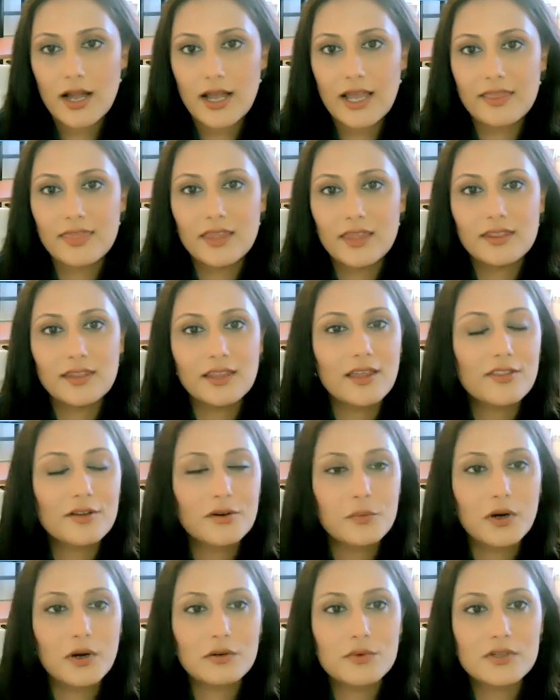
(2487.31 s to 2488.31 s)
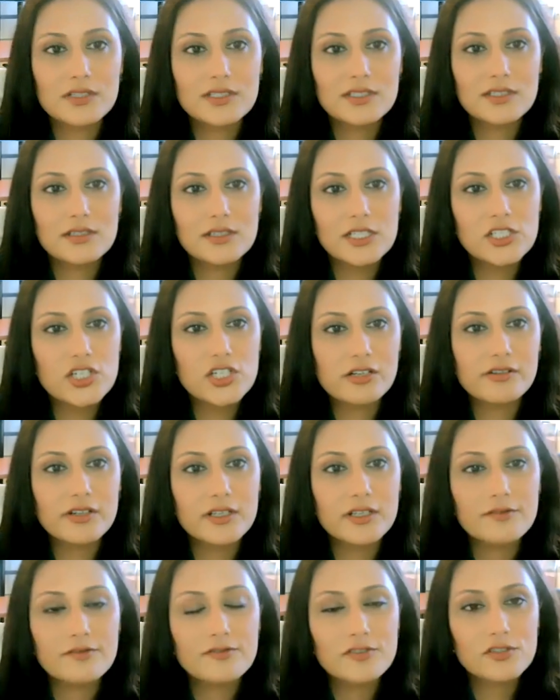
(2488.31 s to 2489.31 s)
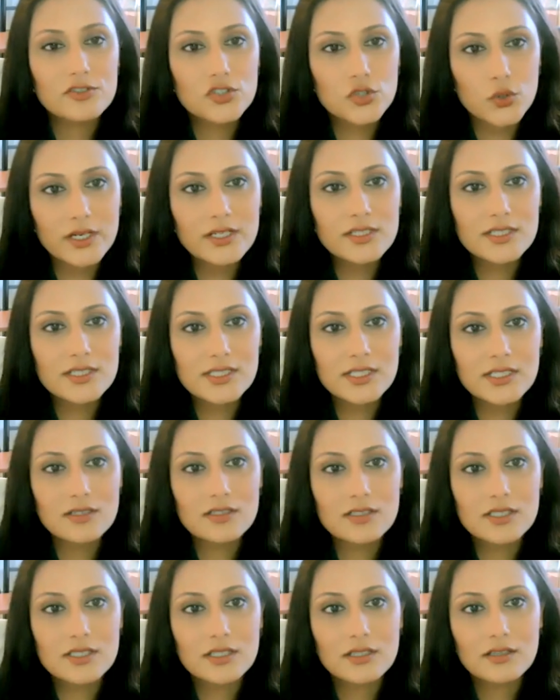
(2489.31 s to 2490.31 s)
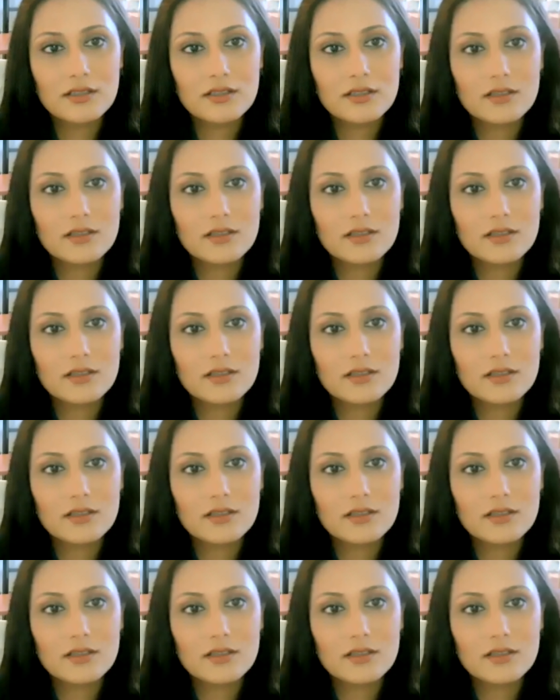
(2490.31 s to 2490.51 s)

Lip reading: And then the other one was degenerative joint disease.